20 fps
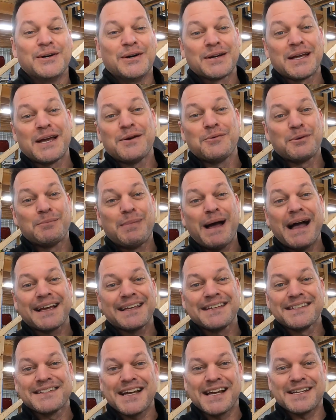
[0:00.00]
Okay, we're
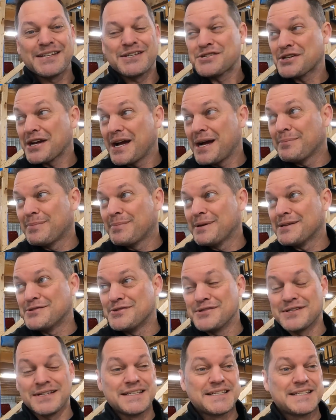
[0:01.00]
back inside the shop, as
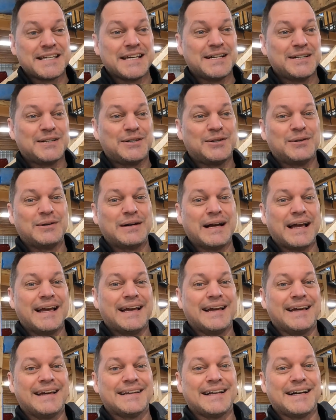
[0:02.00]
you can tell,
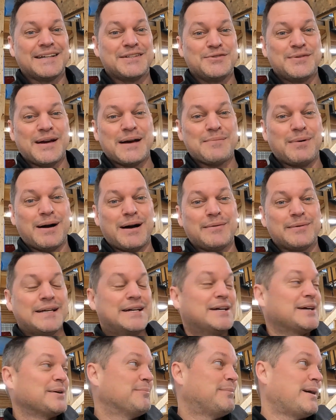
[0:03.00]
and I do have Bobby
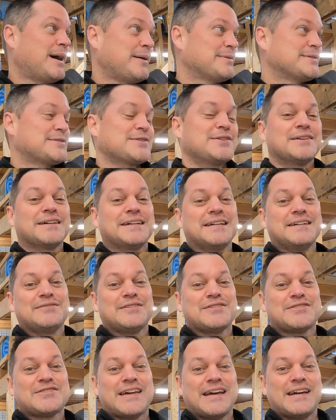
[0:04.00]
here. Bobby's gonna give
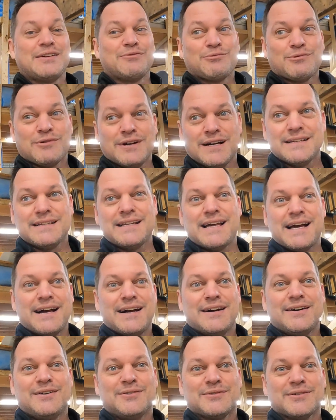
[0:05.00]
us a
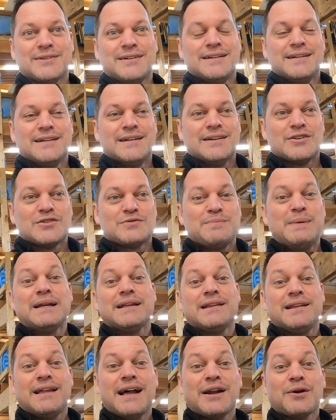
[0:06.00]
rundown. There's been
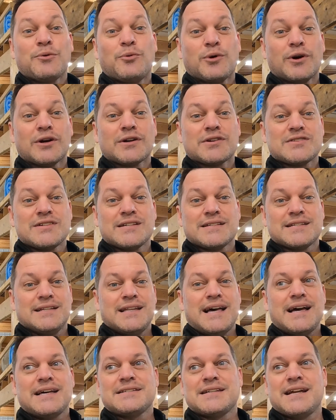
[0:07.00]
a lot of work since the
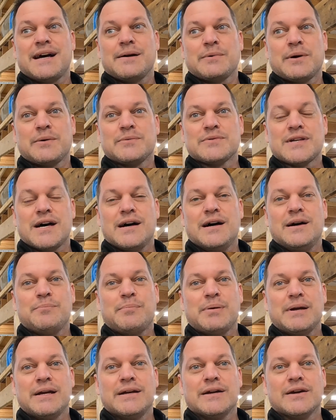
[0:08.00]
last time I was
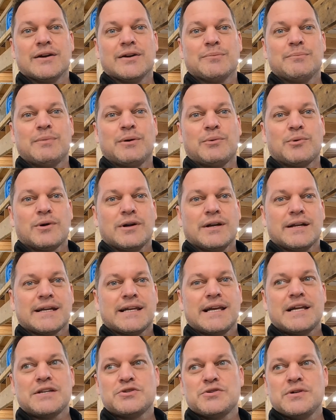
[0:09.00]
up here, but we're gonna
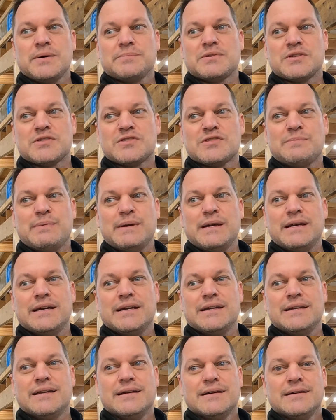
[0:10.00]
catch you up to
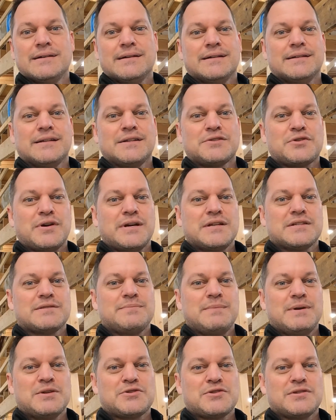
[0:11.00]
speed. And the
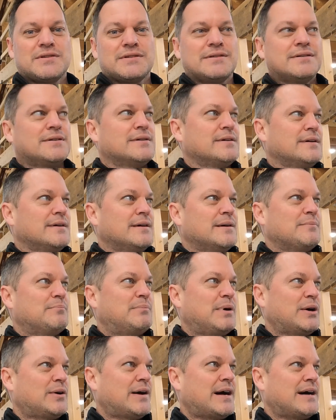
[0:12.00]
transmission,
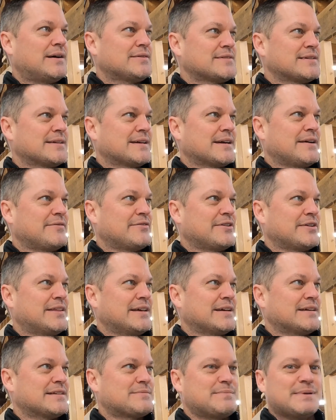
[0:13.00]
bell housing,
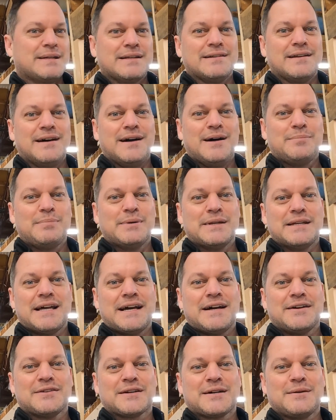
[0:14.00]
everything has been up and
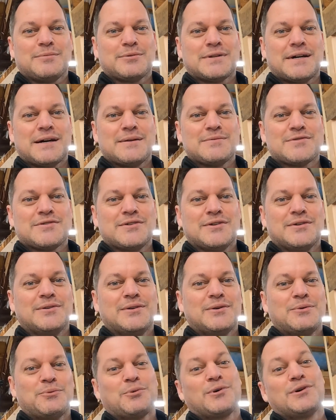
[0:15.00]
down a couple times, so
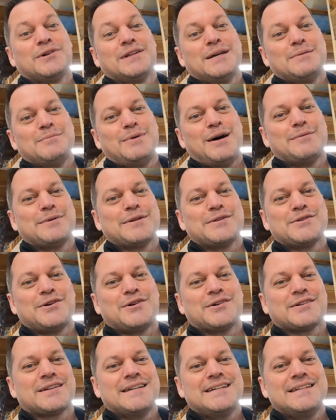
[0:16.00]
we're gonna let Bobby
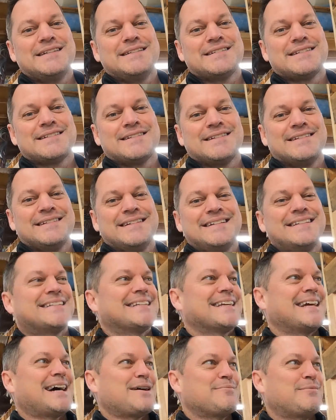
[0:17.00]
talk. He's
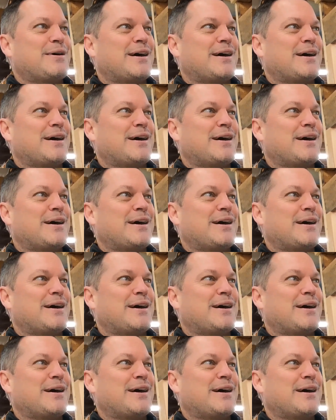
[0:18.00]
the guy